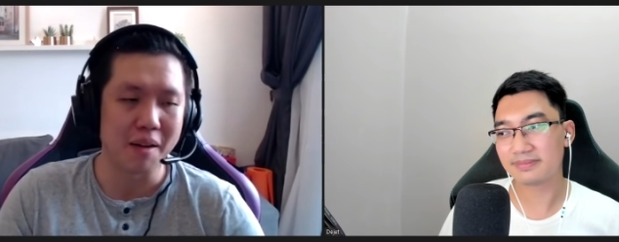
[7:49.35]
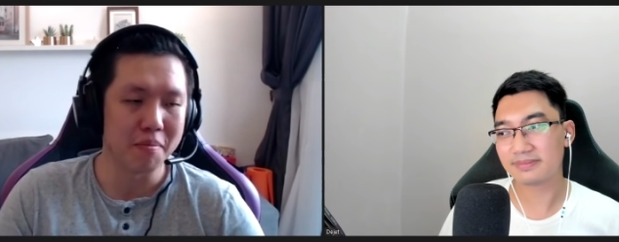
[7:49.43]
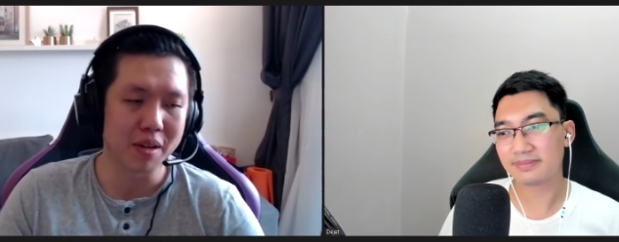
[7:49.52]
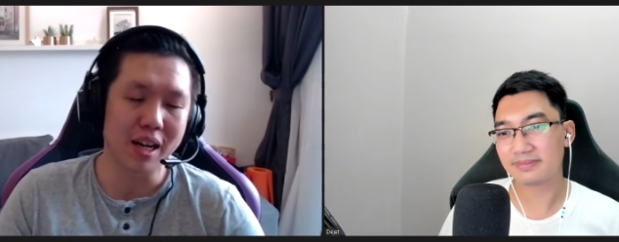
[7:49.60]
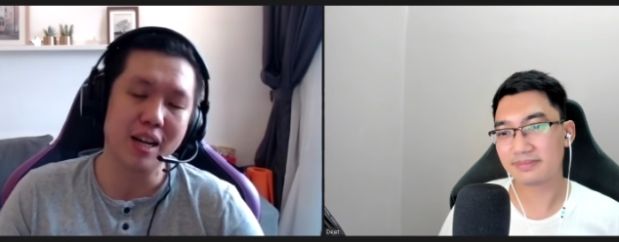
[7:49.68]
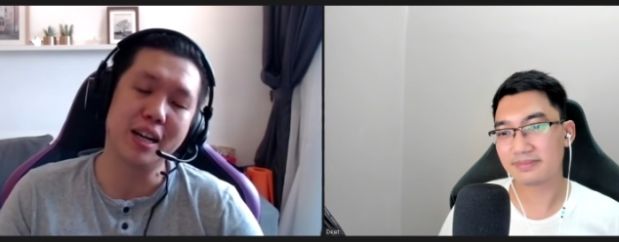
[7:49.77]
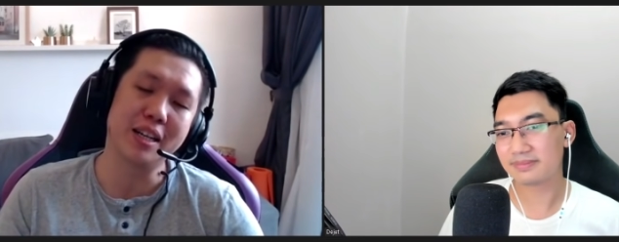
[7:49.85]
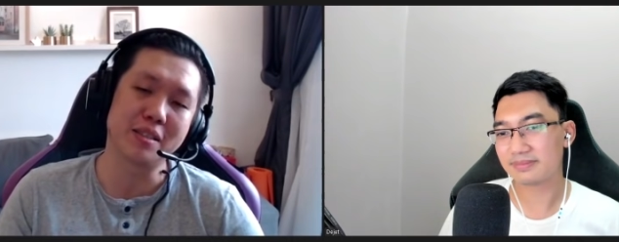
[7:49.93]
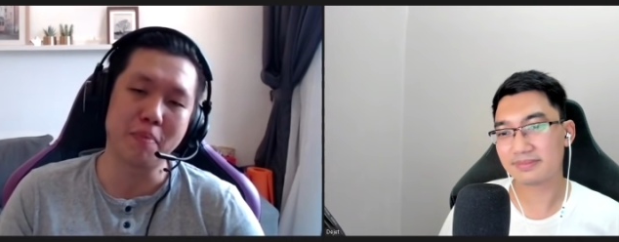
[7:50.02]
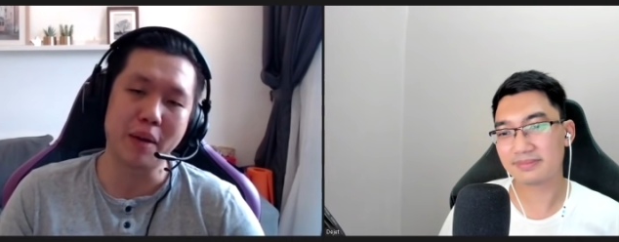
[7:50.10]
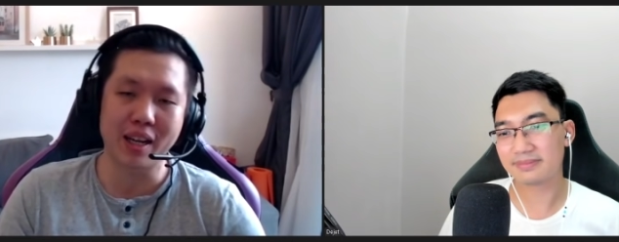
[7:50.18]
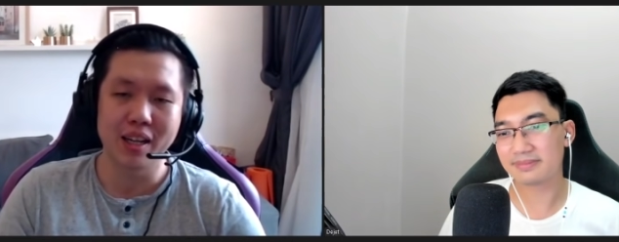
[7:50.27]
Speaker 1: come, come,
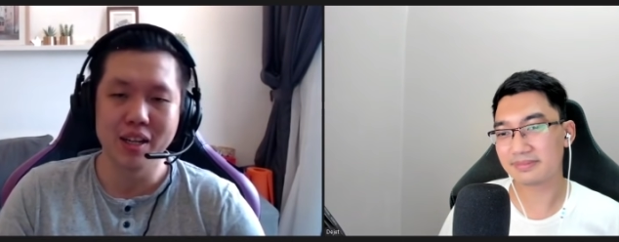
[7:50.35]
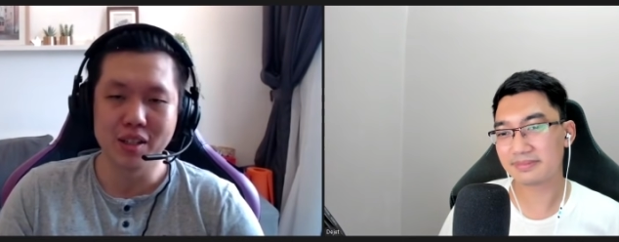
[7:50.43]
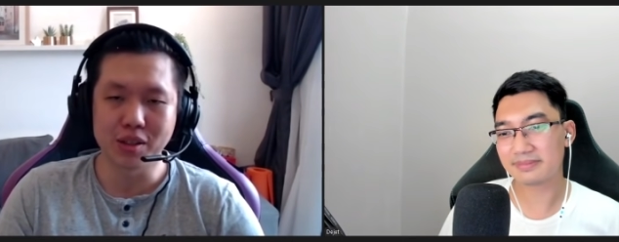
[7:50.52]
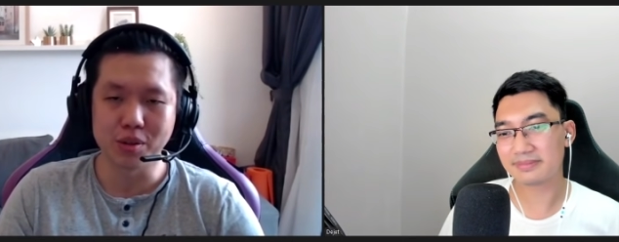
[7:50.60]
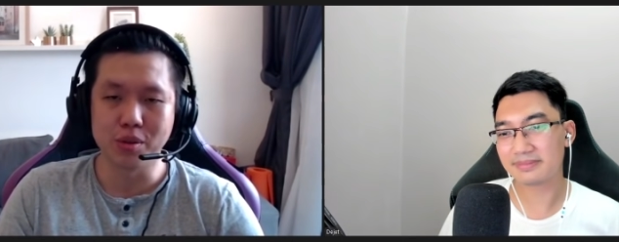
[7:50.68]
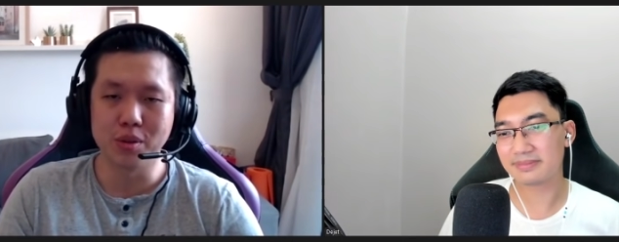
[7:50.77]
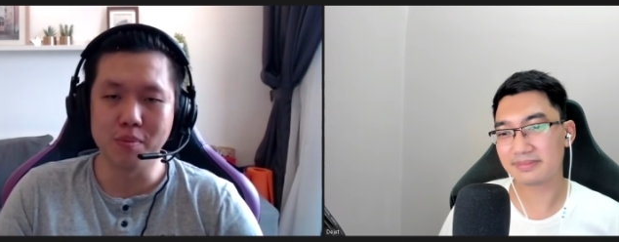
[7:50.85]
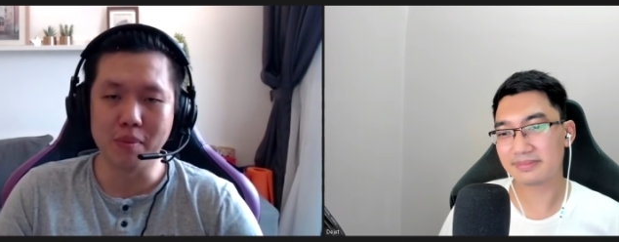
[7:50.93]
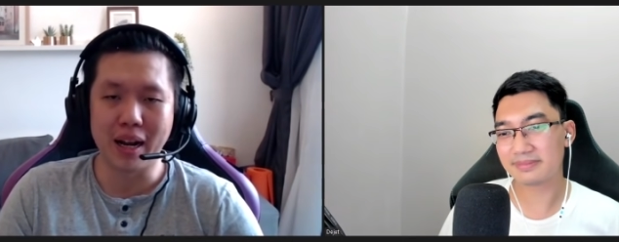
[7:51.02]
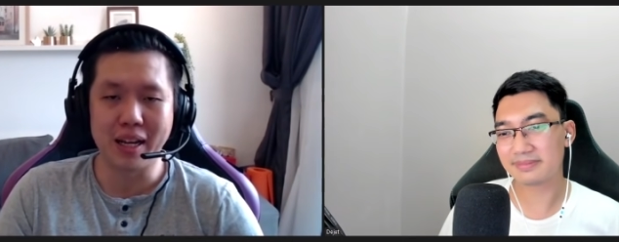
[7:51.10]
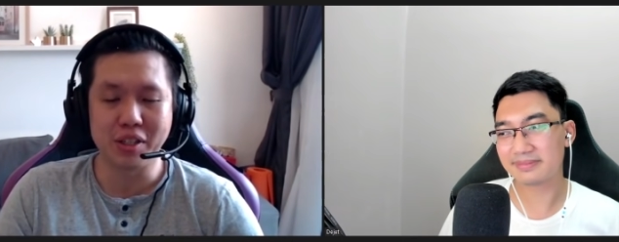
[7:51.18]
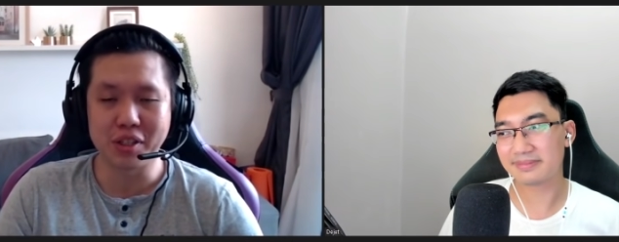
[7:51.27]
let's back to
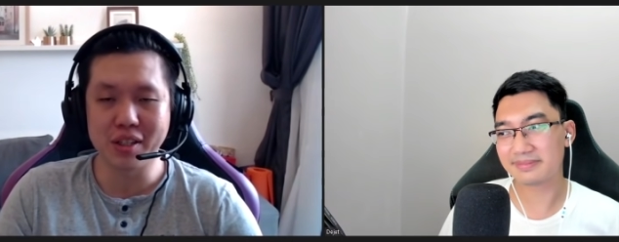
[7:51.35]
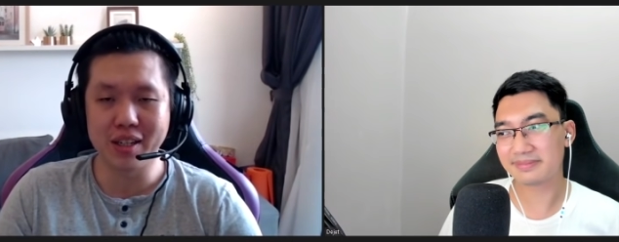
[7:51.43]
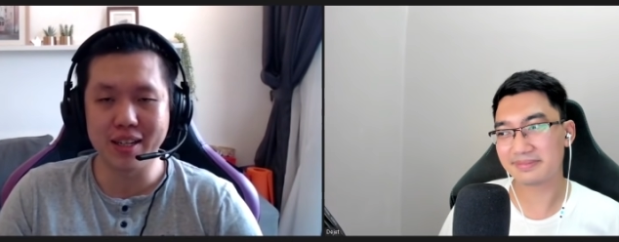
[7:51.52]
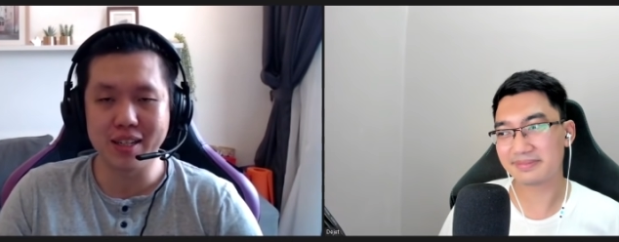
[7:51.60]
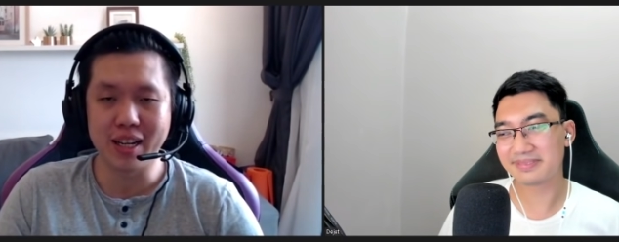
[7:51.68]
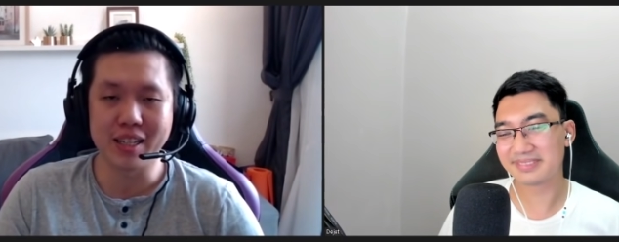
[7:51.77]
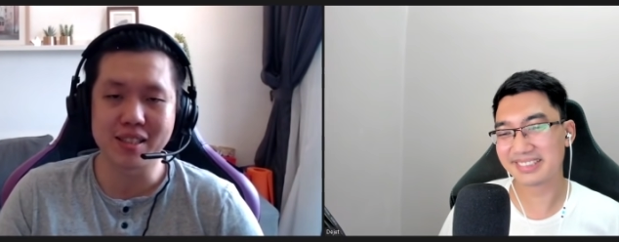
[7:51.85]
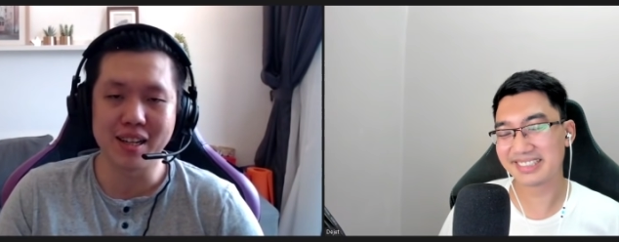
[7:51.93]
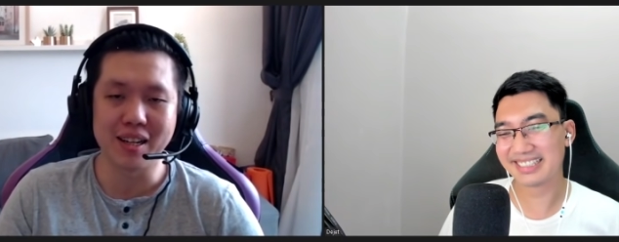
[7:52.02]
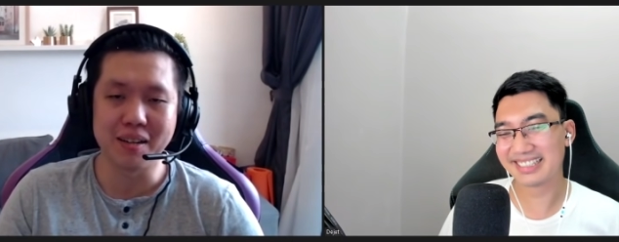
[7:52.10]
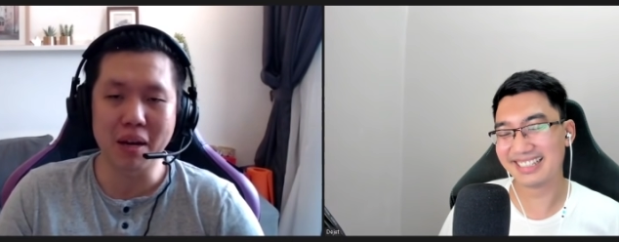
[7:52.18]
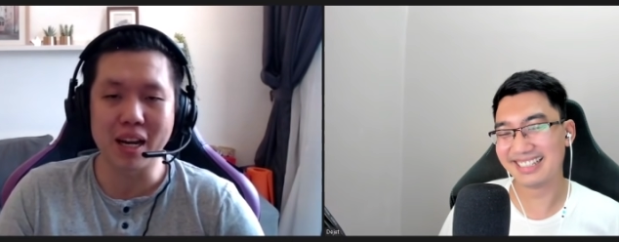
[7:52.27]
Malaysia and let's
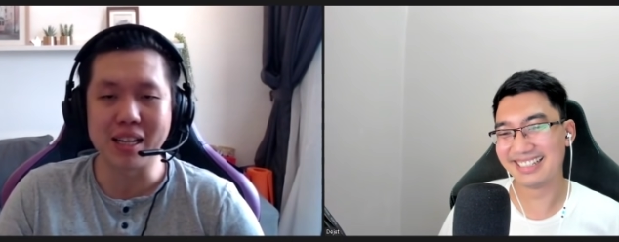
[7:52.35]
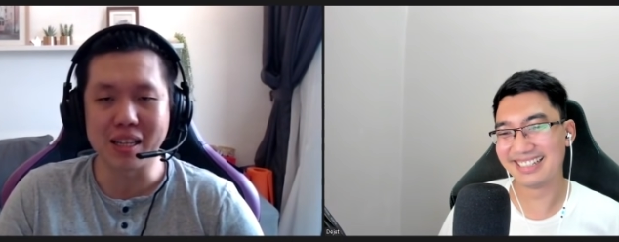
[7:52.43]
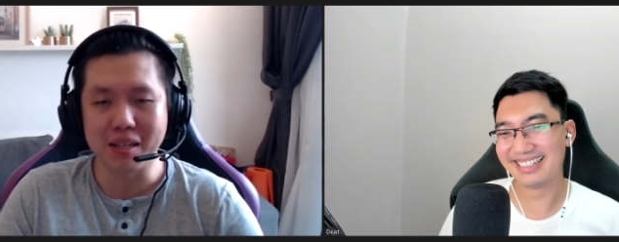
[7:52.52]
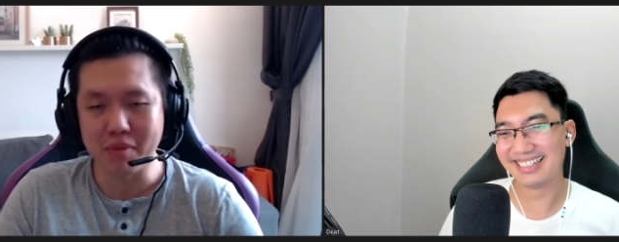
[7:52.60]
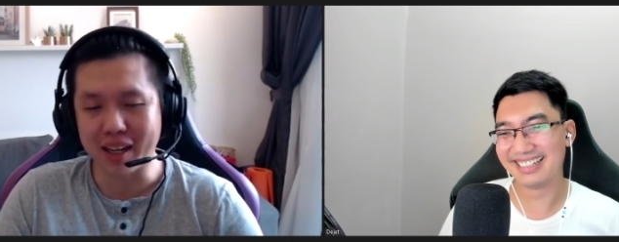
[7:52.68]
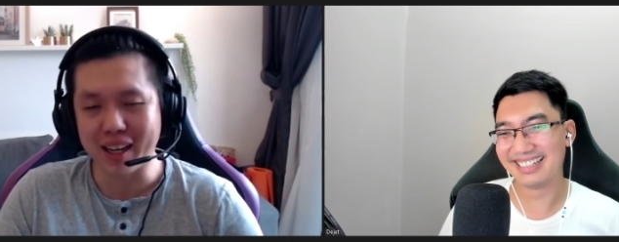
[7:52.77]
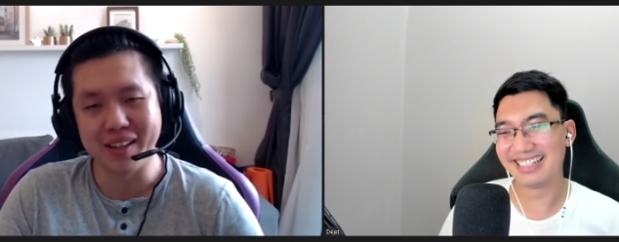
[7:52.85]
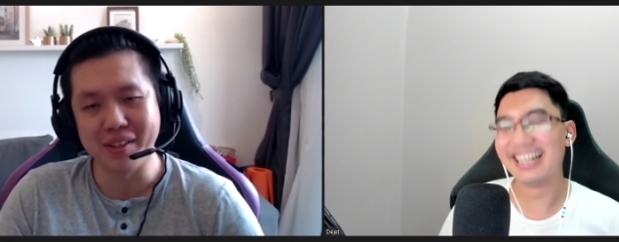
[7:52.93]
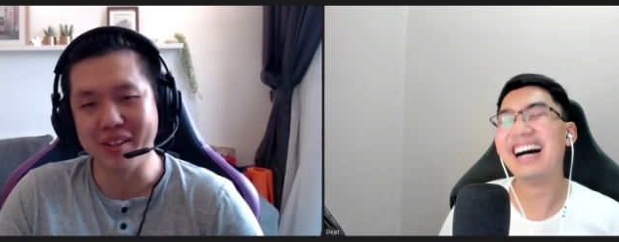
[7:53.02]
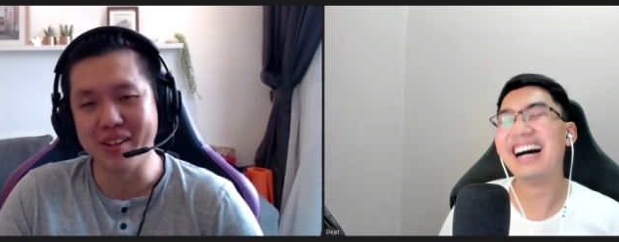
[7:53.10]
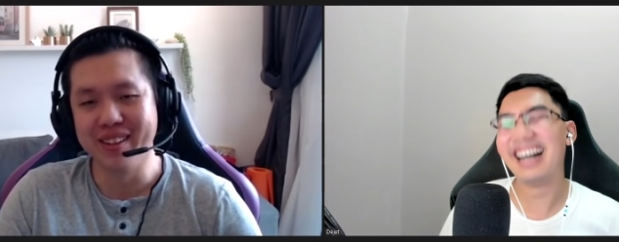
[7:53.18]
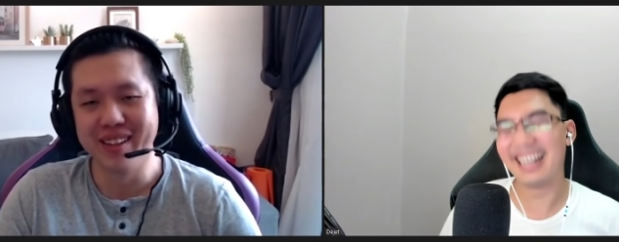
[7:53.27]
uh, make a team
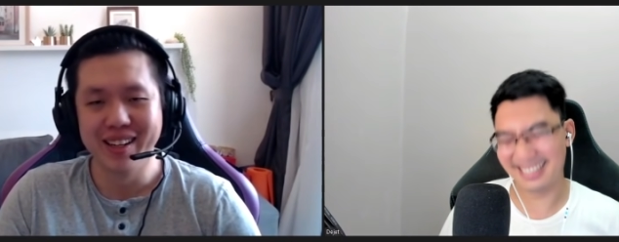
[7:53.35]
again. You know,